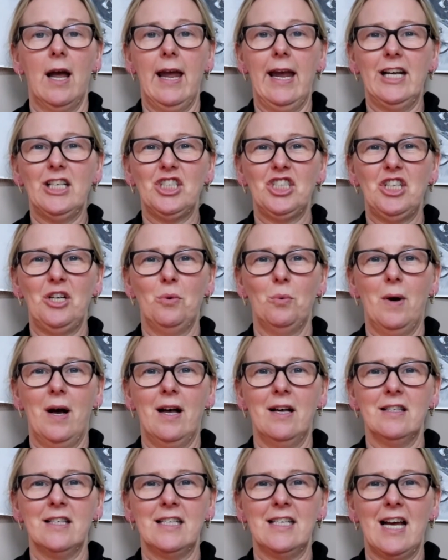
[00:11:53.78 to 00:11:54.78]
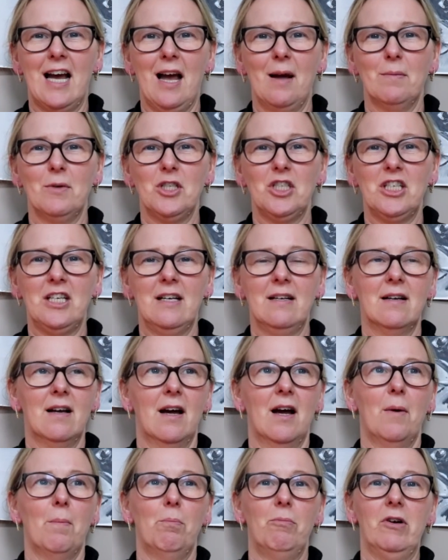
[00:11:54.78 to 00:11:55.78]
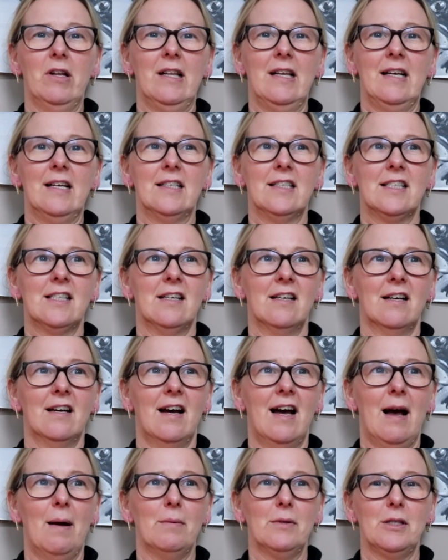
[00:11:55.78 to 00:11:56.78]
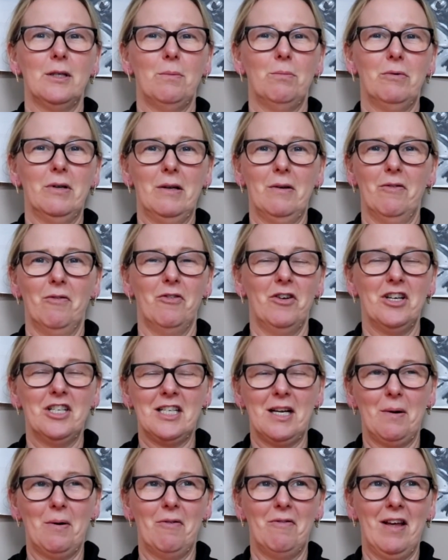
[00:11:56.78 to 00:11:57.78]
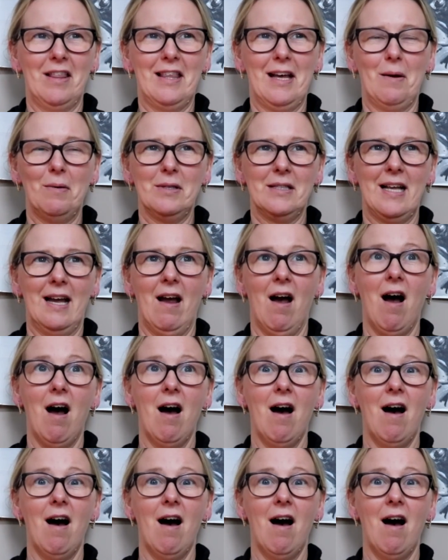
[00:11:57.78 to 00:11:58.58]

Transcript: H.G. Wells, A Time Machine, brilliant, absolutely brilliant. The first time I read that I was like,